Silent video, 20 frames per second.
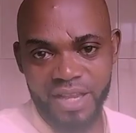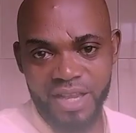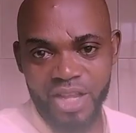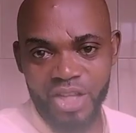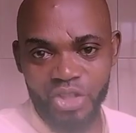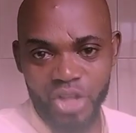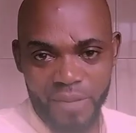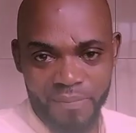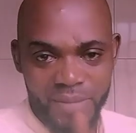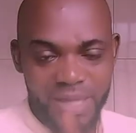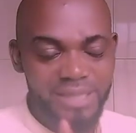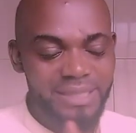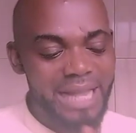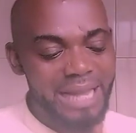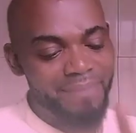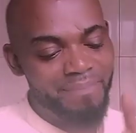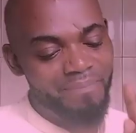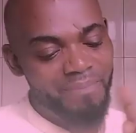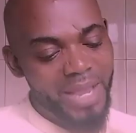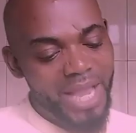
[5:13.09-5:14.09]
So it means
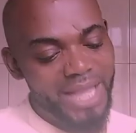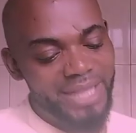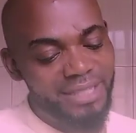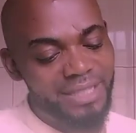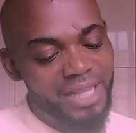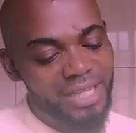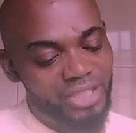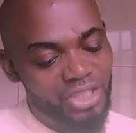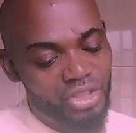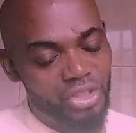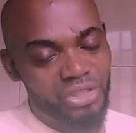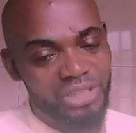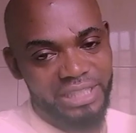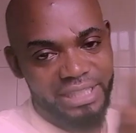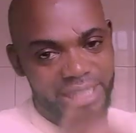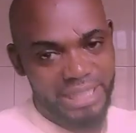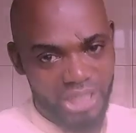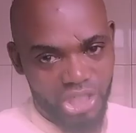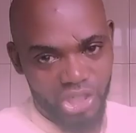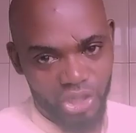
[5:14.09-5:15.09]
that men need to
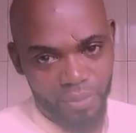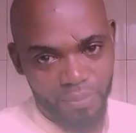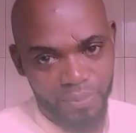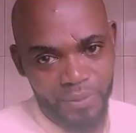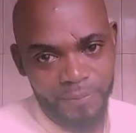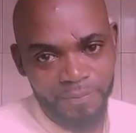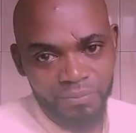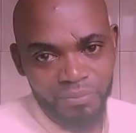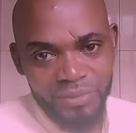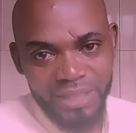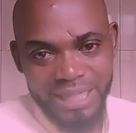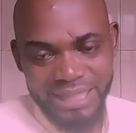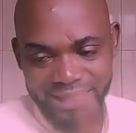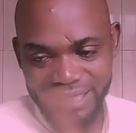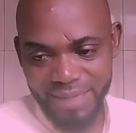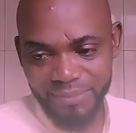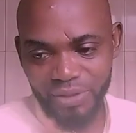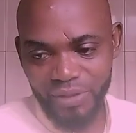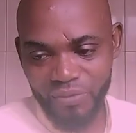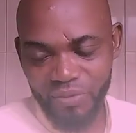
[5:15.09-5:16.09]
sit up in
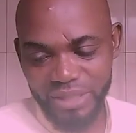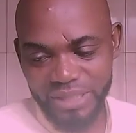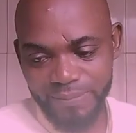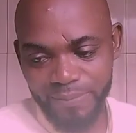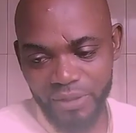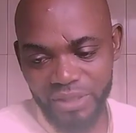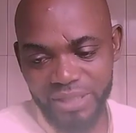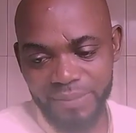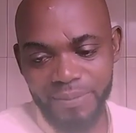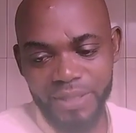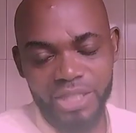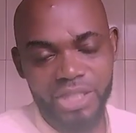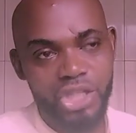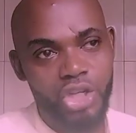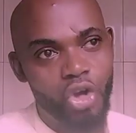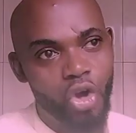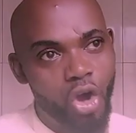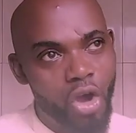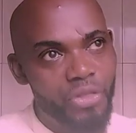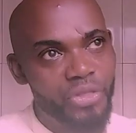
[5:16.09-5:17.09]
terms of
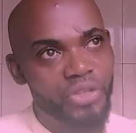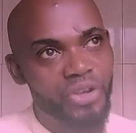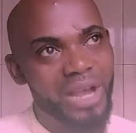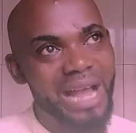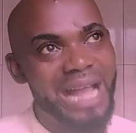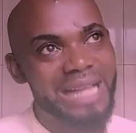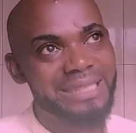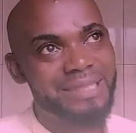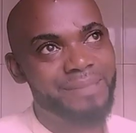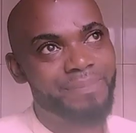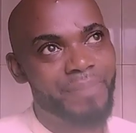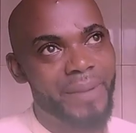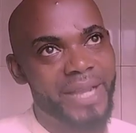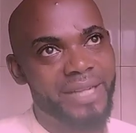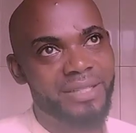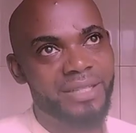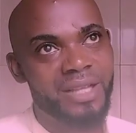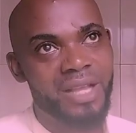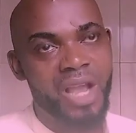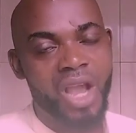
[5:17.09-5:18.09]
responsibility on the
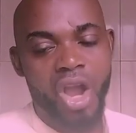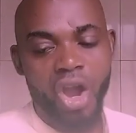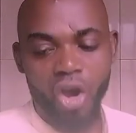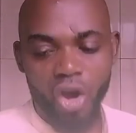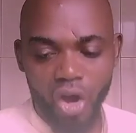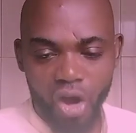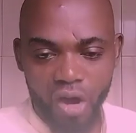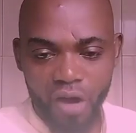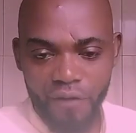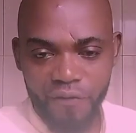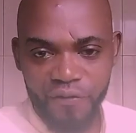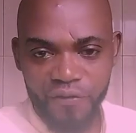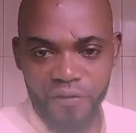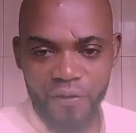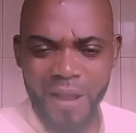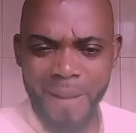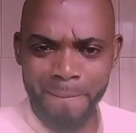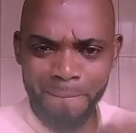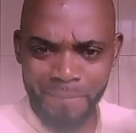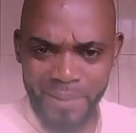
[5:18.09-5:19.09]
aspect of
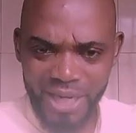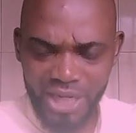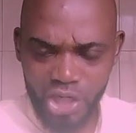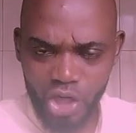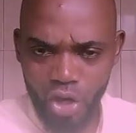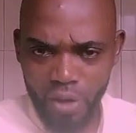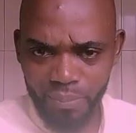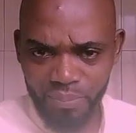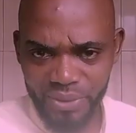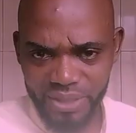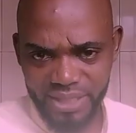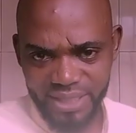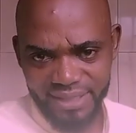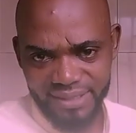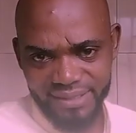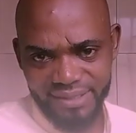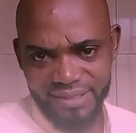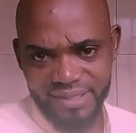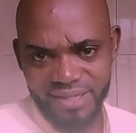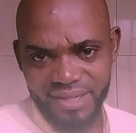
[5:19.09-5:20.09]
being competent.